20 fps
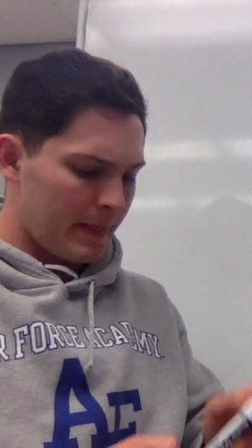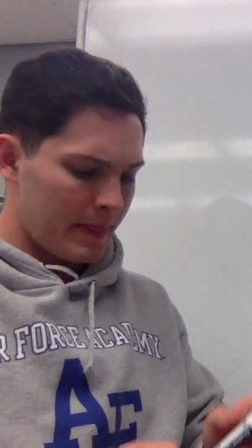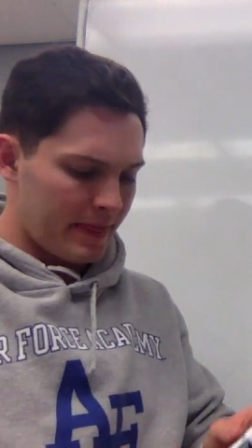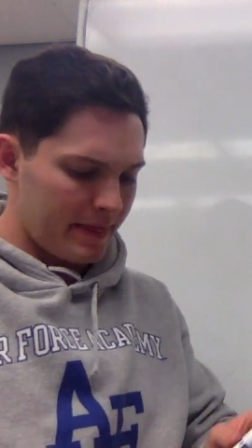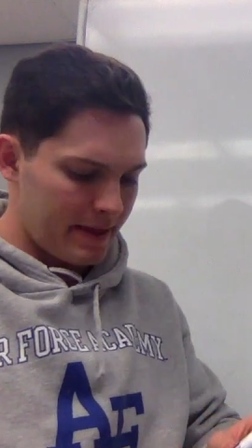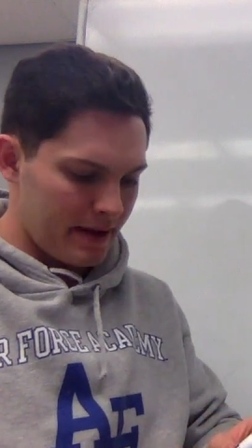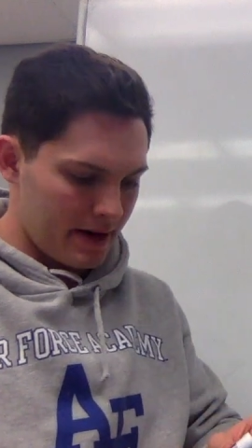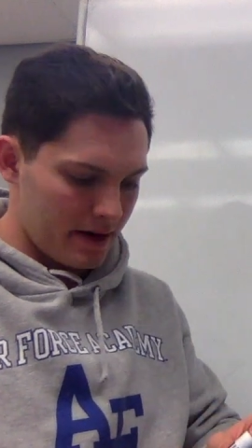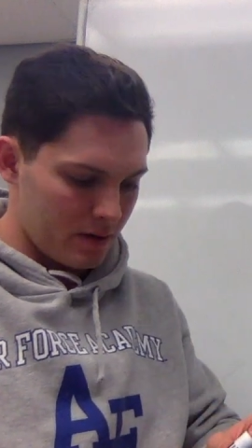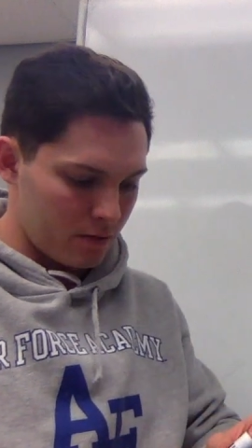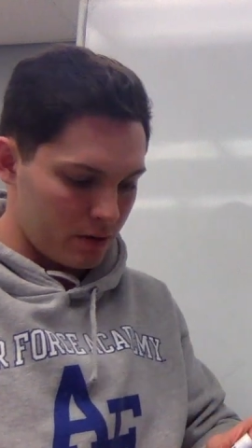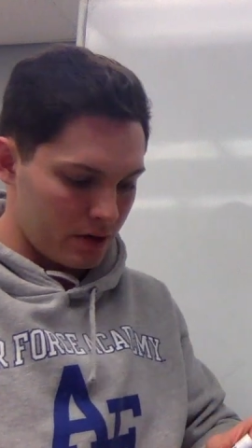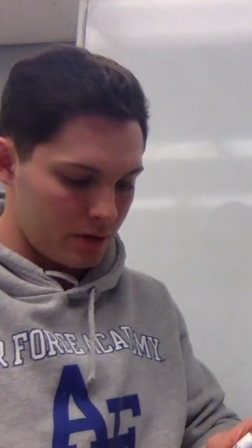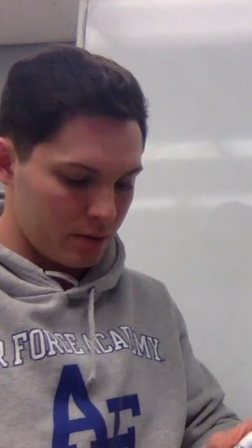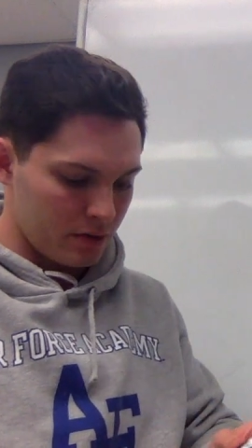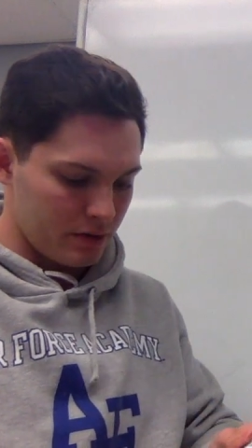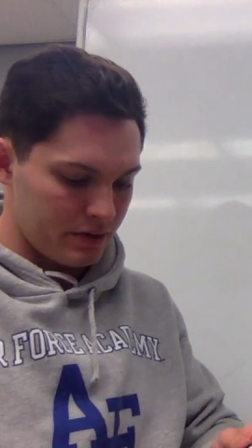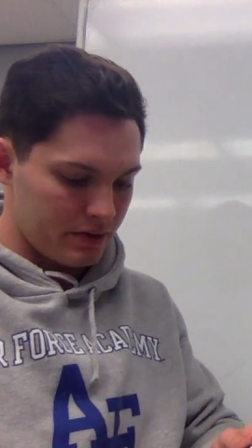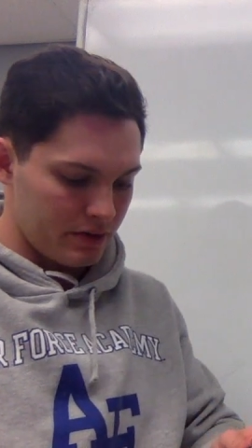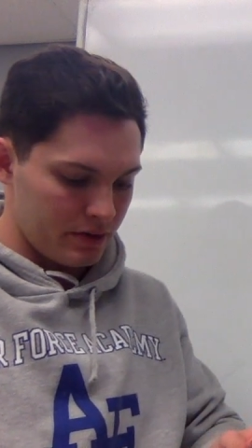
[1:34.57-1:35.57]
that we
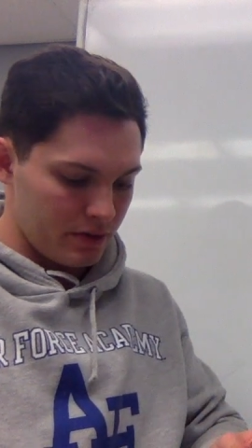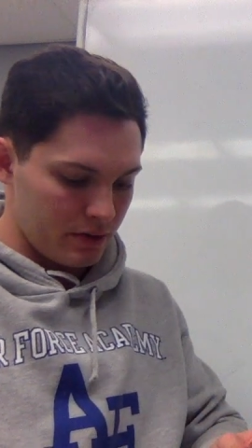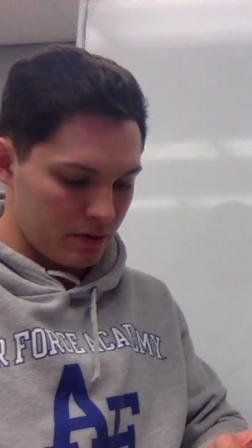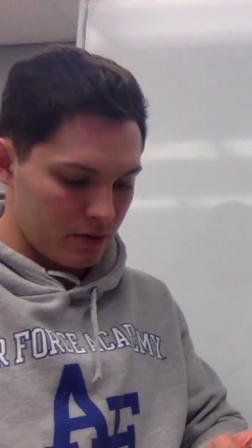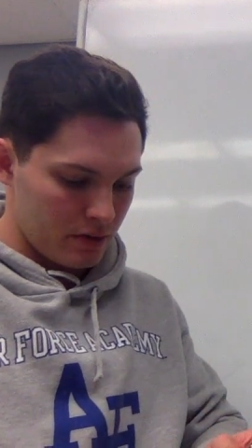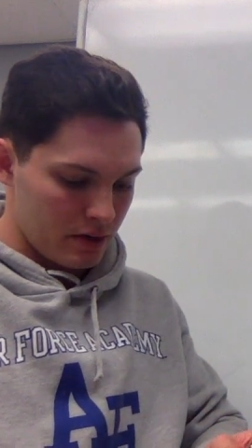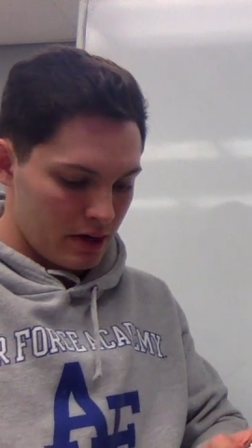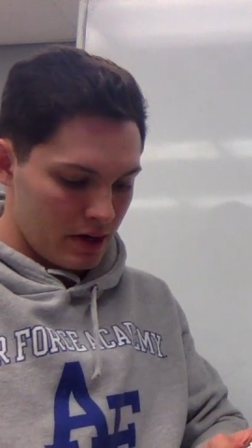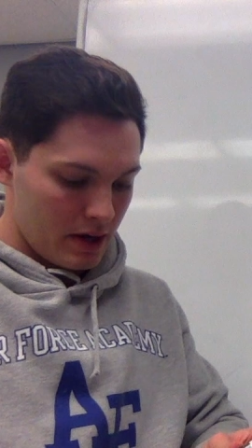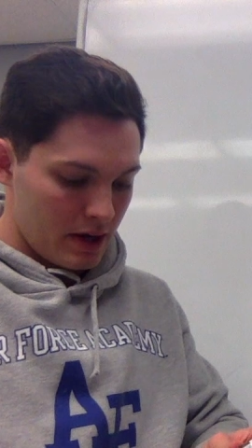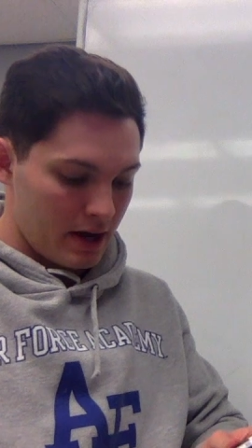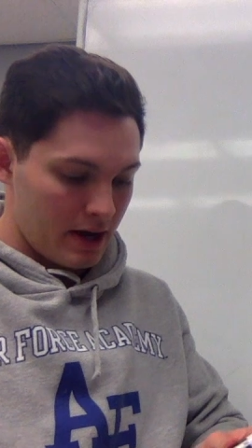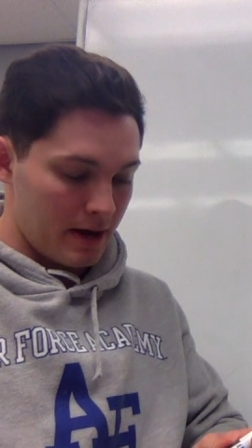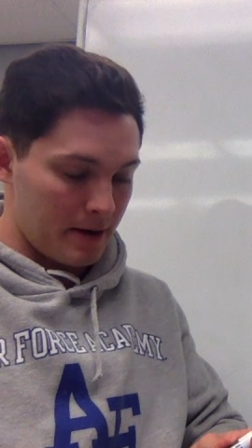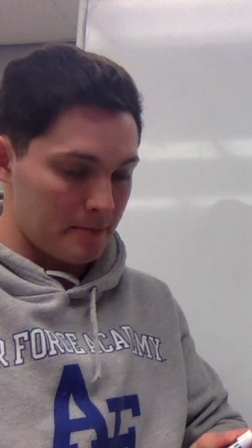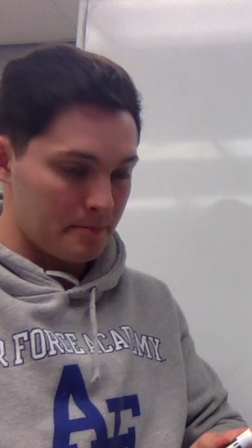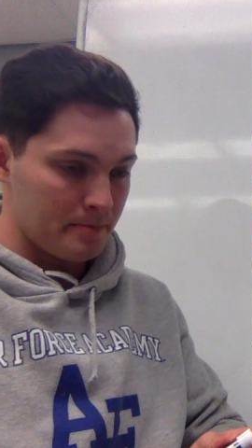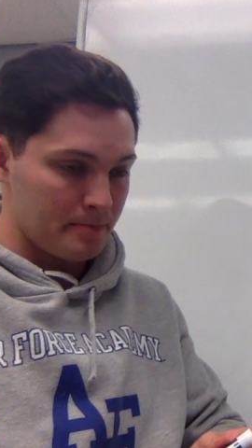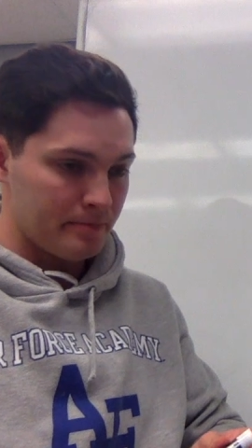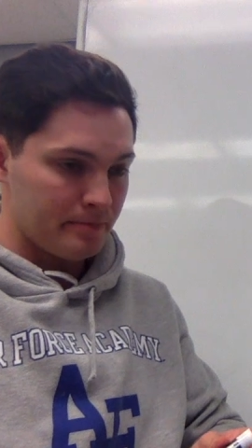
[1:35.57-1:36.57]
will do
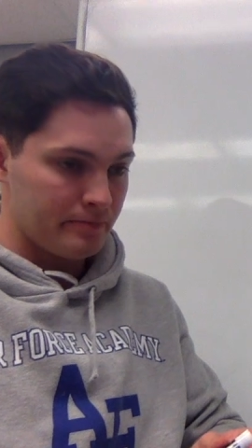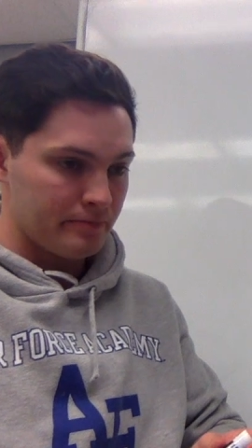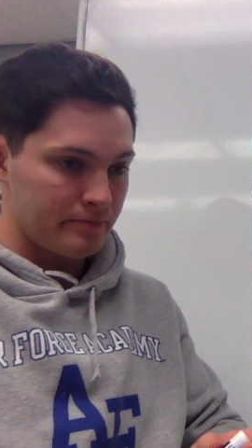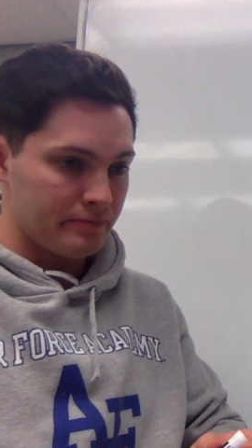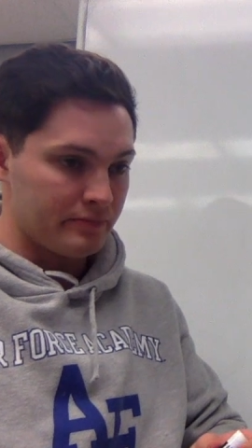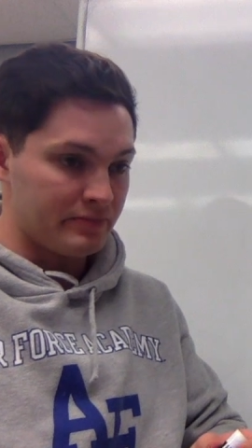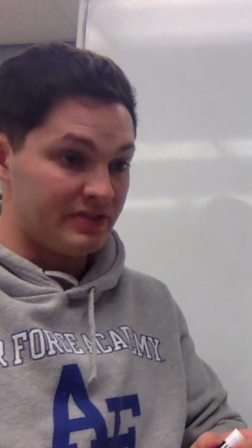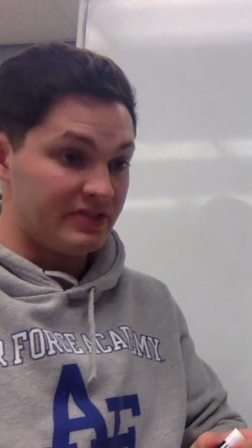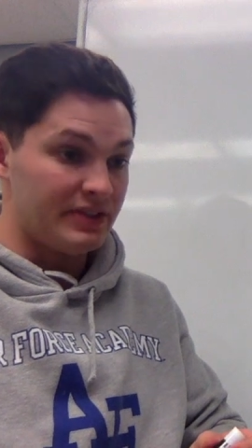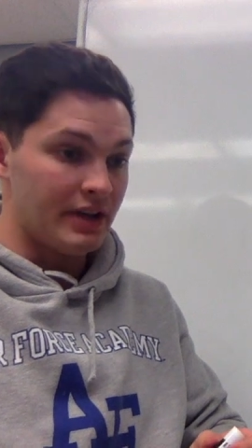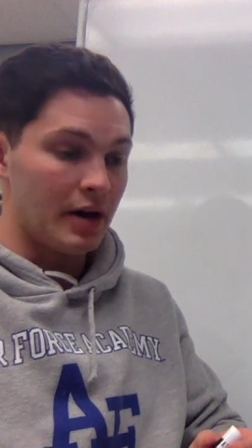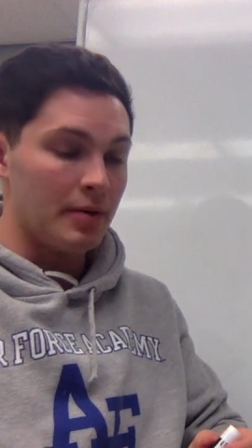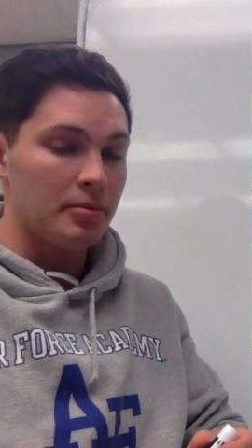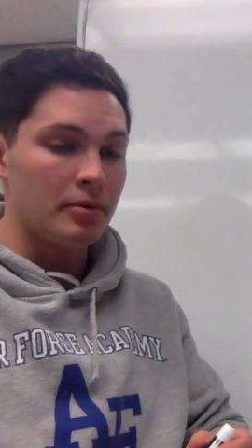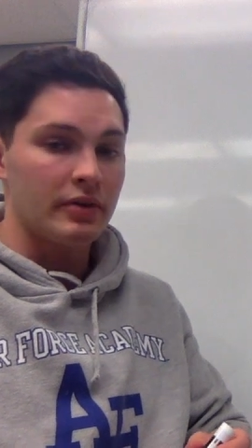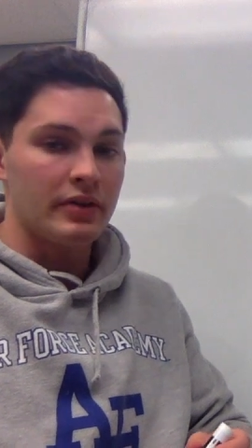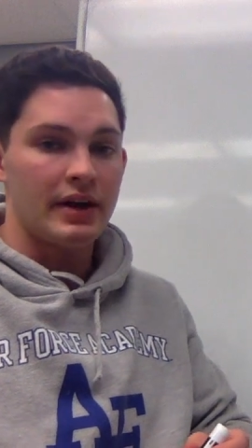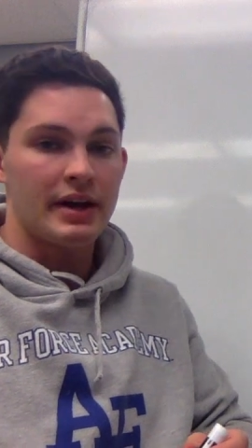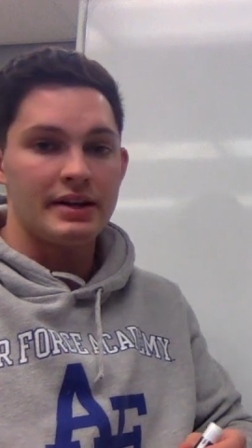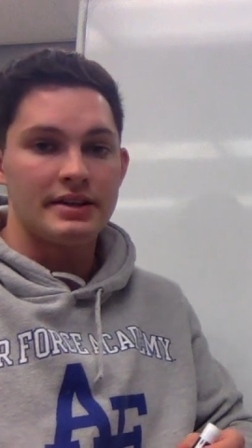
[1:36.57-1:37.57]

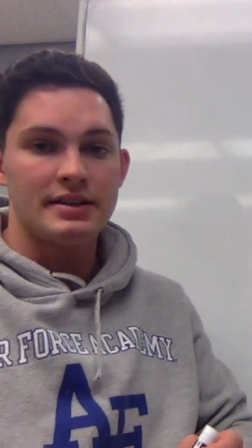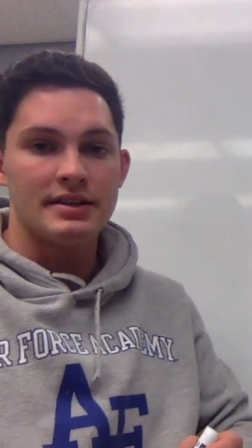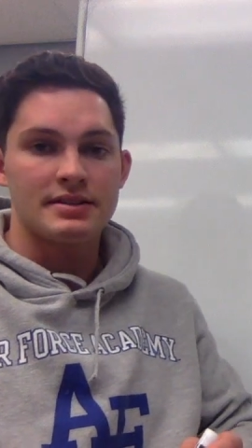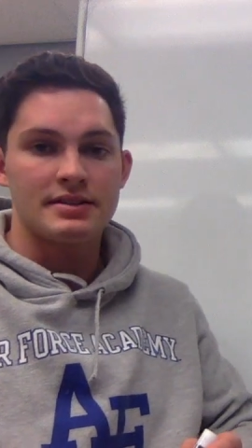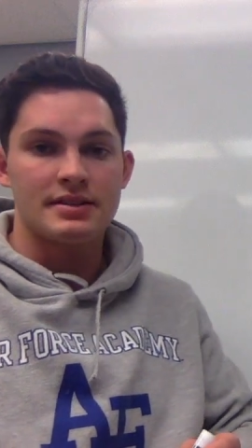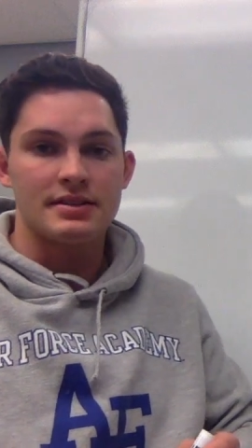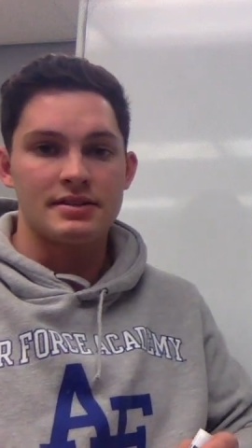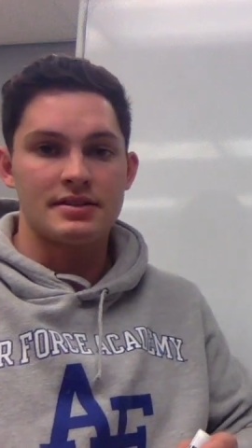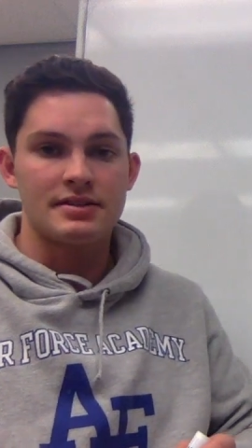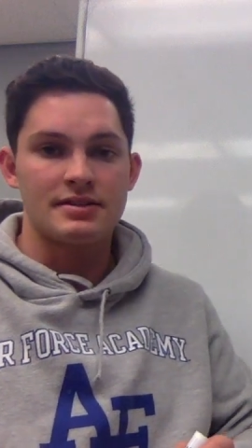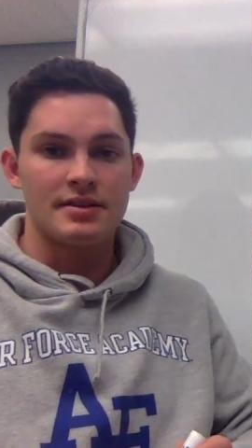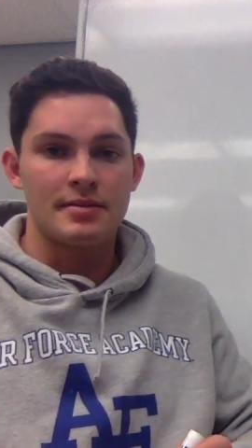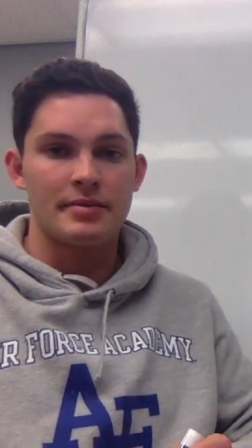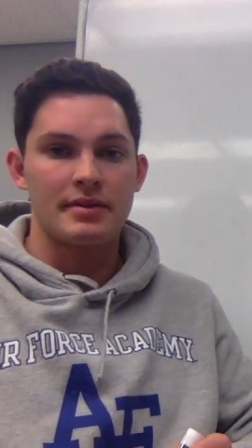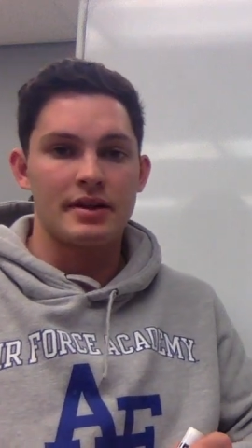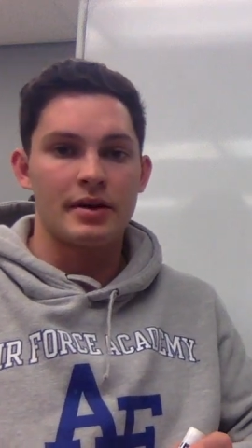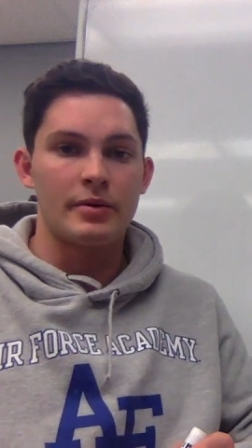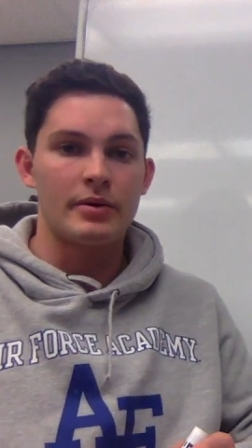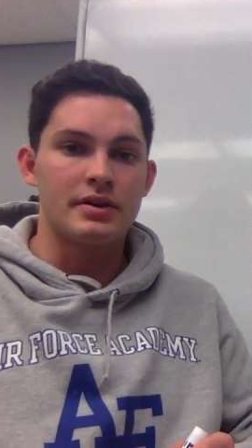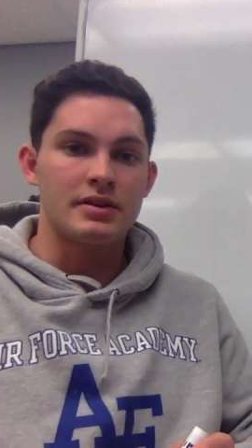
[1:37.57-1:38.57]
double that distance is
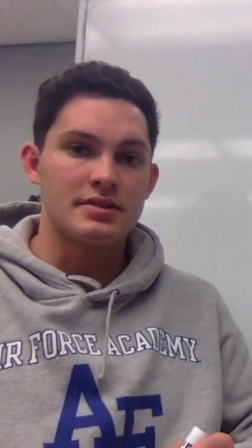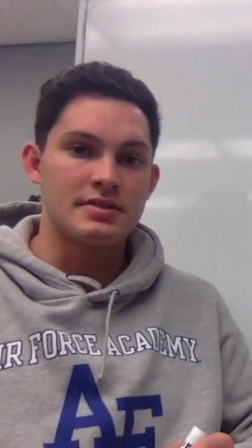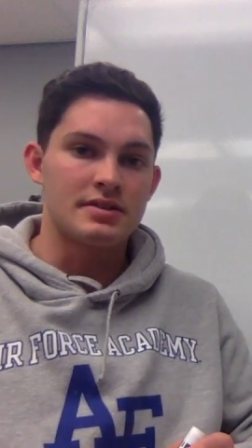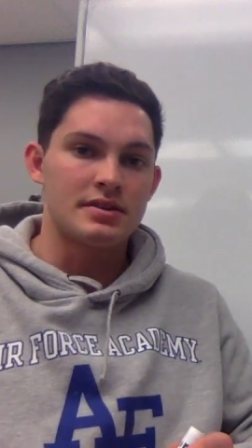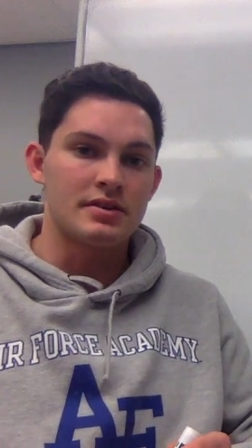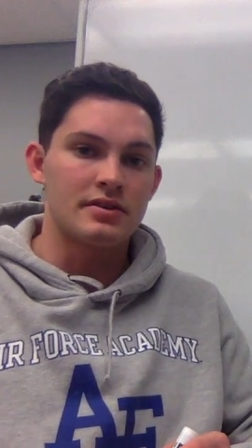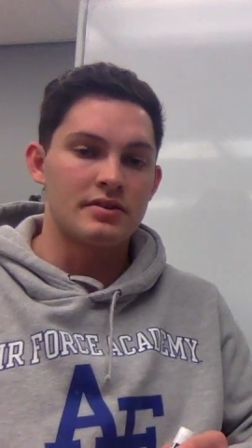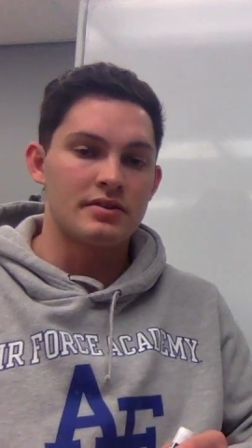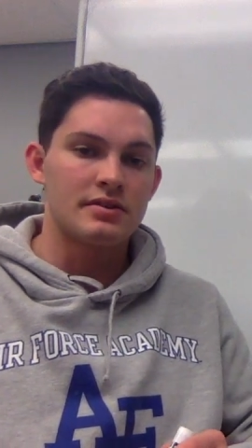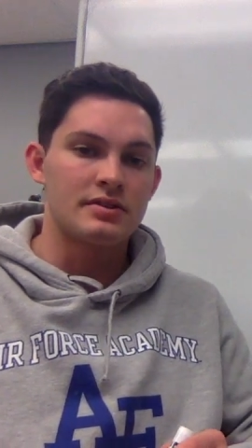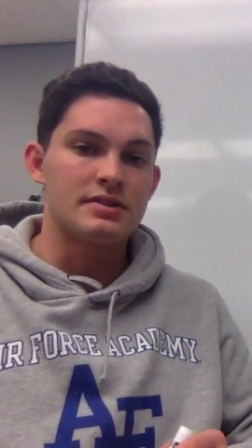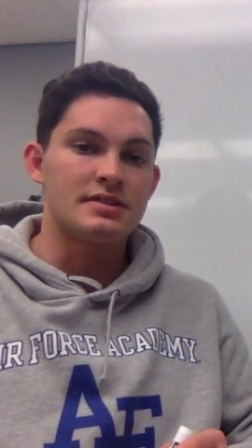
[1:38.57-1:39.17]
something that we consider